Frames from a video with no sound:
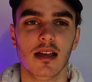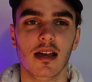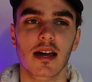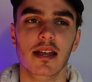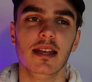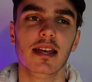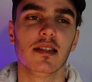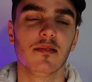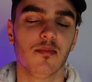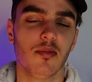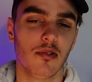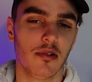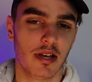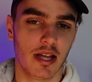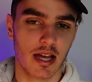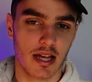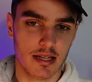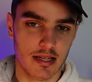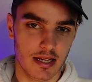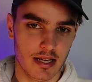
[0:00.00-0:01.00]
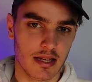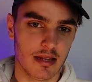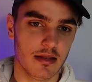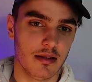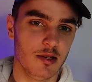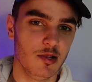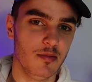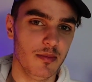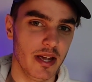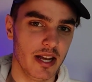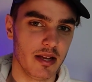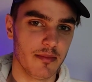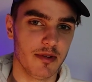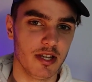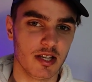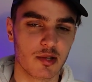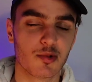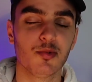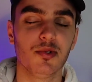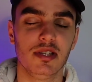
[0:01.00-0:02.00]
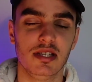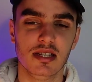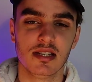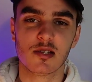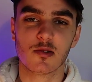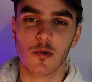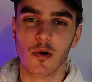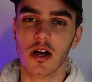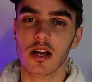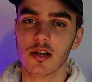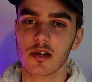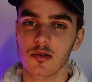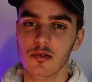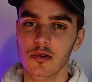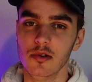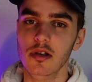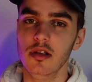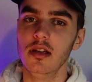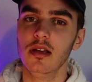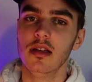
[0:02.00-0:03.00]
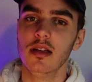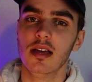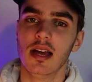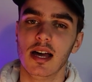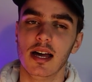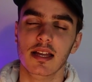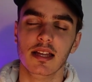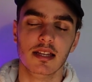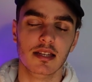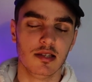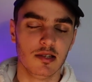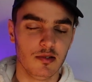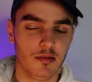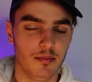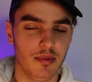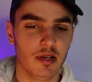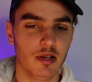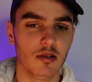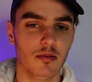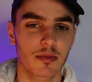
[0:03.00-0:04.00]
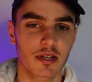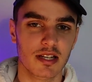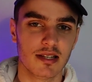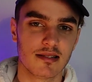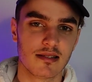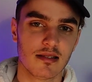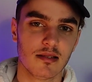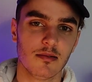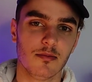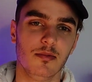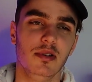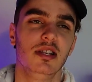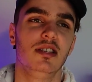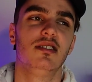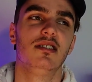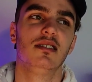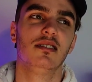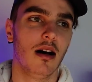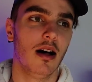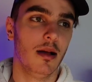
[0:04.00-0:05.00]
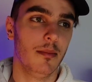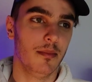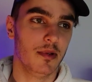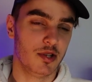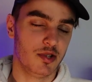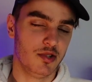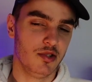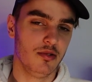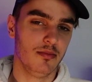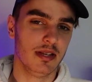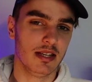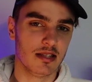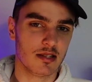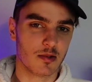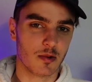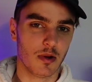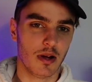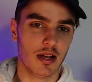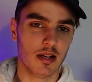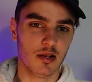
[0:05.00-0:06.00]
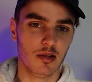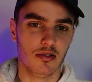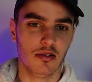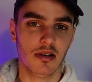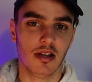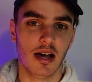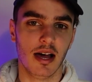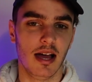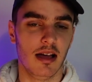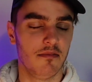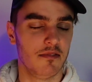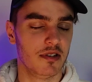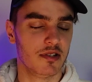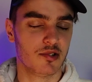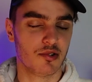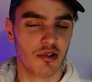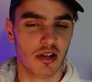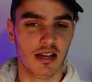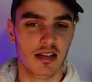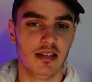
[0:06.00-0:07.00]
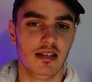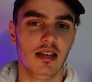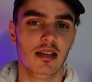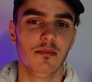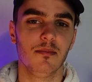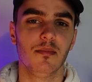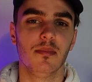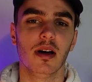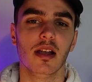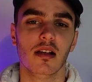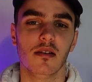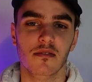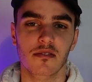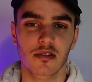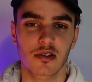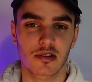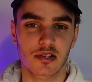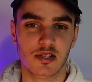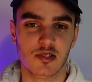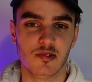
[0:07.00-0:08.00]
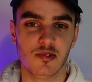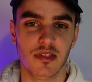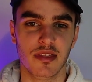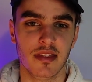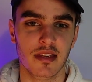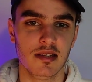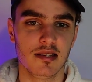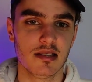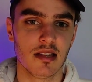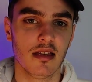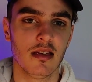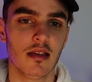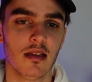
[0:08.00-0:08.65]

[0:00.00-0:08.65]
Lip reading: And now they've brought out, the new Megaminx, which is quite good, and then the new Pyraminx, which I'm assuming is quite good. I haven't tried it yet, but I've heard it's good things.